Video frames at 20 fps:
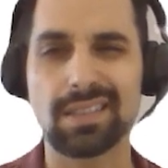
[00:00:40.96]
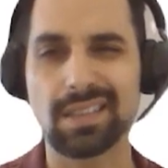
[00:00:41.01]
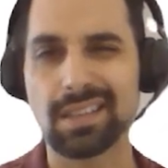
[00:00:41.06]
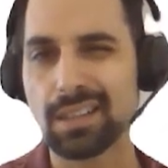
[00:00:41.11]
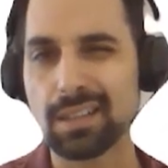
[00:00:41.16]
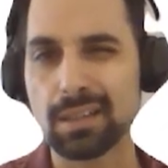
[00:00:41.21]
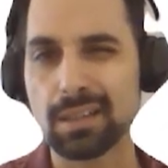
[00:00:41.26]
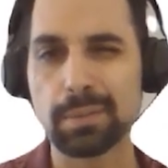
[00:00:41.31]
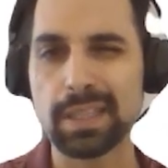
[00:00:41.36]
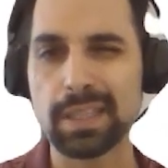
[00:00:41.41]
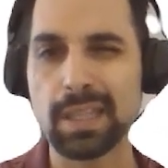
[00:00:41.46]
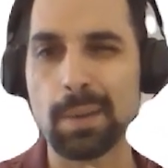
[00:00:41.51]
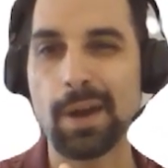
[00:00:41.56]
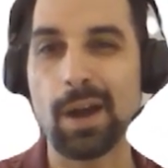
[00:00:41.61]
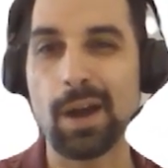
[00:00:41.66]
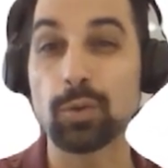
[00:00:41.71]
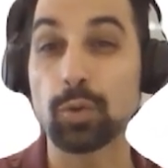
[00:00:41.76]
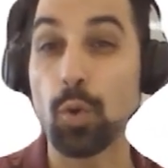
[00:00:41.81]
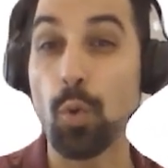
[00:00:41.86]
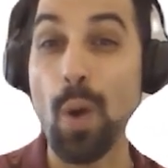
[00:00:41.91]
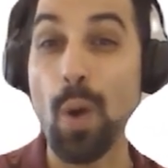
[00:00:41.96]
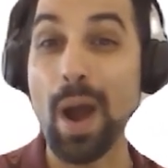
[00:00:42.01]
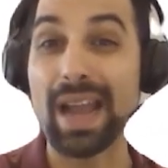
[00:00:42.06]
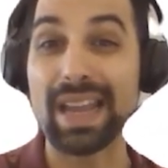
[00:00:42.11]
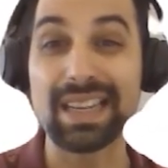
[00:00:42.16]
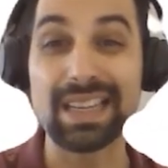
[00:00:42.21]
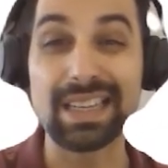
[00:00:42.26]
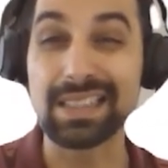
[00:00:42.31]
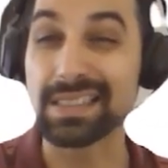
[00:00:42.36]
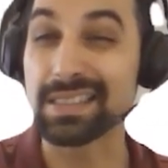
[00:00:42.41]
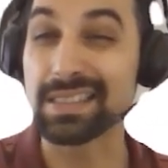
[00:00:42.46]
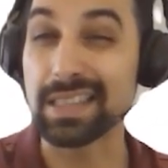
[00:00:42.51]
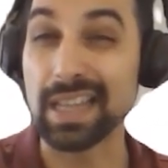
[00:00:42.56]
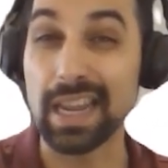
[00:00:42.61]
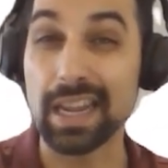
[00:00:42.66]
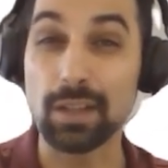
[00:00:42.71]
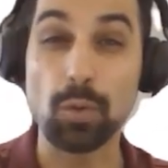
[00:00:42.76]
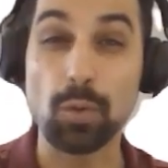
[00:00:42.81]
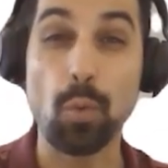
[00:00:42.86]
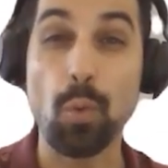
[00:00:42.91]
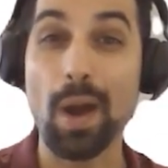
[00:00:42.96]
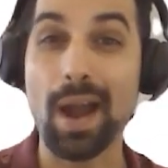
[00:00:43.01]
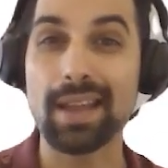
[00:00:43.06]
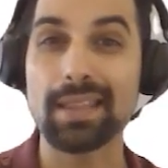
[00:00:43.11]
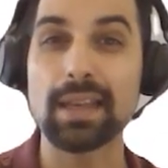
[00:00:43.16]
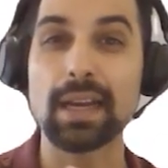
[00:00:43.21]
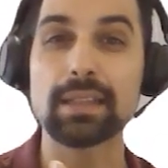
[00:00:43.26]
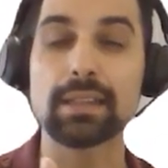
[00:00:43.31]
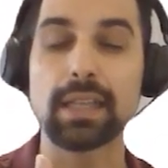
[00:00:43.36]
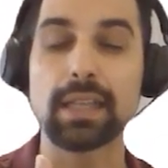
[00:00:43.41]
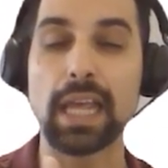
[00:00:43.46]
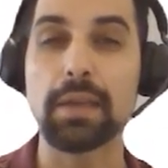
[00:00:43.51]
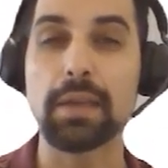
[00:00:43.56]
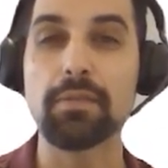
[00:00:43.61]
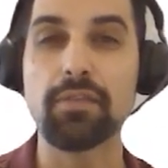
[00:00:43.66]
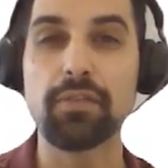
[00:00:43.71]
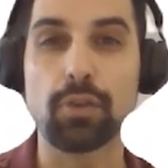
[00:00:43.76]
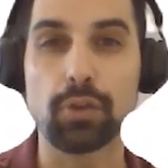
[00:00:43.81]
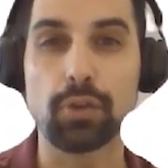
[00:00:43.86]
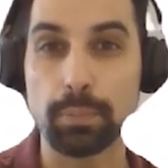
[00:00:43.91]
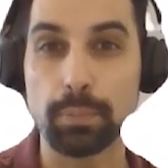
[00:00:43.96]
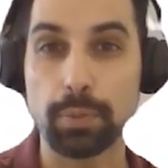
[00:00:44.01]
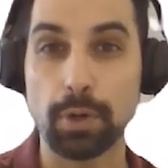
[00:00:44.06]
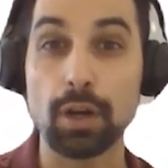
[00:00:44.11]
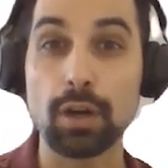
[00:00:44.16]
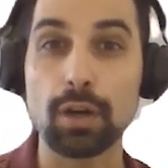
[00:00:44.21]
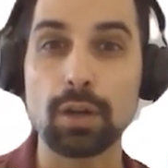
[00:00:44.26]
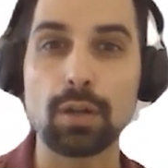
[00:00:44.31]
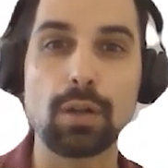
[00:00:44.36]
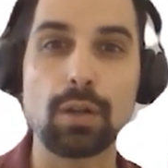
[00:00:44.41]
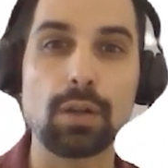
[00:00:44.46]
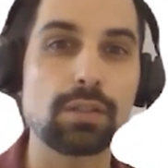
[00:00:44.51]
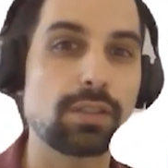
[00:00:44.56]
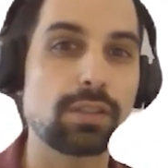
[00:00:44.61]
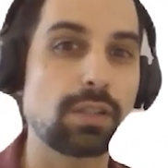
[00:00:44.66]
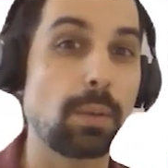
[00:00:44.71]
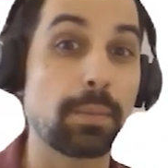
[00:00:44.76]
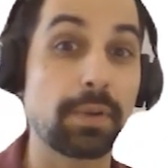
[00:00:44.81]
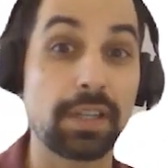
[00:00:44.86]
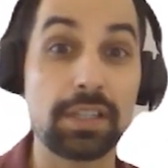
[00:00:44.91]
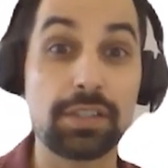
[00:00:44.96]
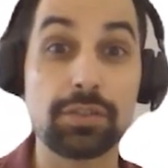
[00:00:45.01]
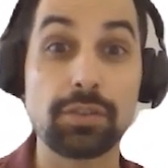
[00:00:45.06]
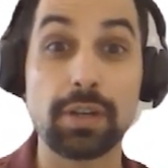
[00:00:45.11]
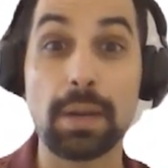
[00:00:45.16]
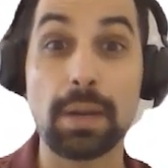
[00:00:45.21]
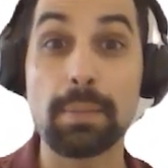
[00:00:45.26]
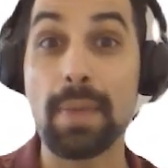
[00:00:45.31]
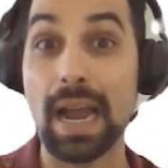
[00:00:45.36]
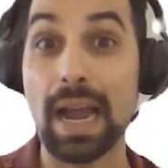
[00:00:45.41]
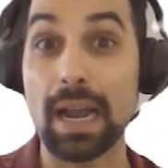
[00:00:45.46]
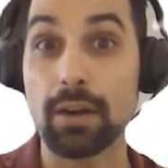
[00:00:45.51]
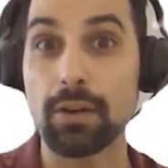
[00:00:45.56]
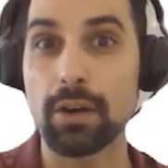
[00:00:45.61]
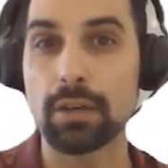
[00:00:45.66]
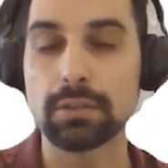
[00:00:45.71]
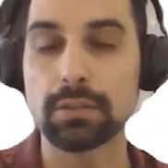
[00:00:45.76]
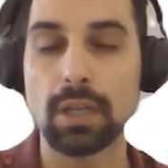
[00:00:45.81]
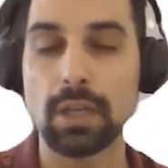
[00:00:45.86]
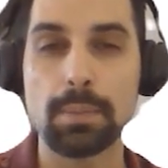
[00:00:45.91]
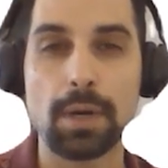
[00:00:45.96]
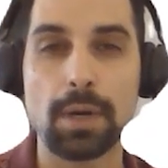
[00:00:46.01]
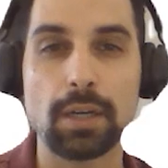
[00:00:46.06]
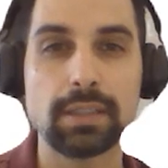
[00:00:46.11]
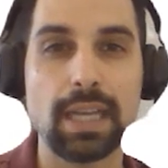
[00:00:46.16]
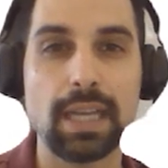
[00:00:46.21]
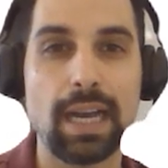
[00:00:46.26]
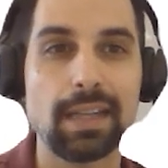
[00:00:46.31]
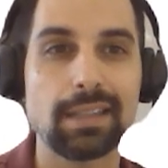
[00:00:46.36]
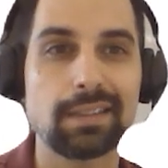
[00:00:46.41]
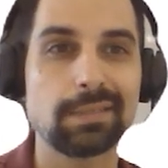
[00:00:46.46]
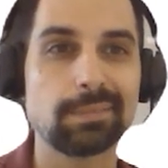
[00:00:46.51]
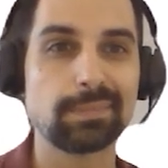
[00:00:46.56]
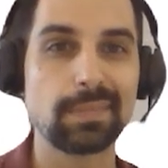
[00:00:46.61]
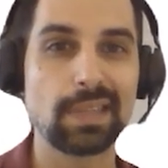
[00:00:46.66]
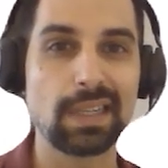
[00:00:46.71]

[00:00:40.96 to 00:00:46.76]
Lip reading: a little bit about why link state, why that name for the protocol, some history and background about that.